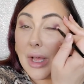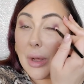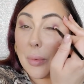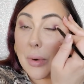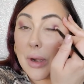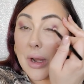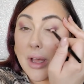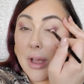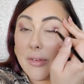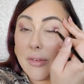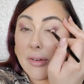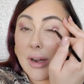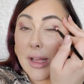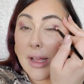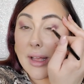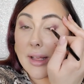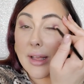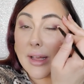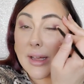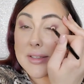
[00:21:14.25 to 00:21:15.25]
Wherever
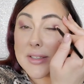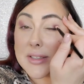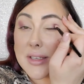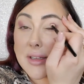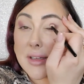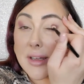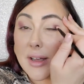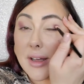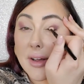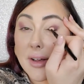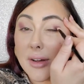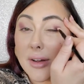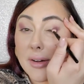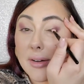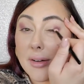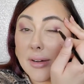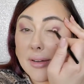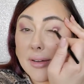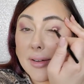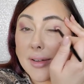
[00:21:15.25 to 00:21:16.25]
I got to
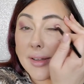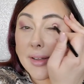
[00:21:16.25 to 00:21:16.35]
go.